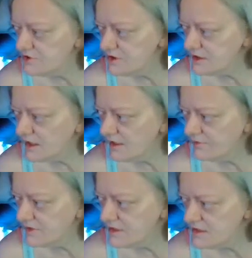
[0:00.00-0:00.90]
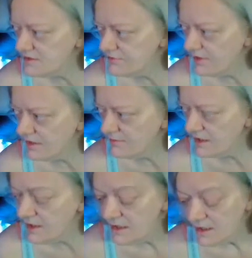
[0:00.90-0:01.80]
she can have an instant
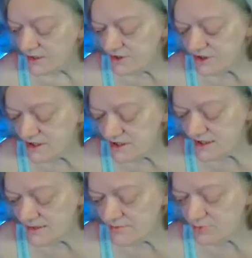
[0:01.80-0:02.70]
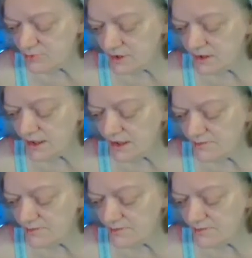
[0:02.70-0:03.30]
family. Because she seems really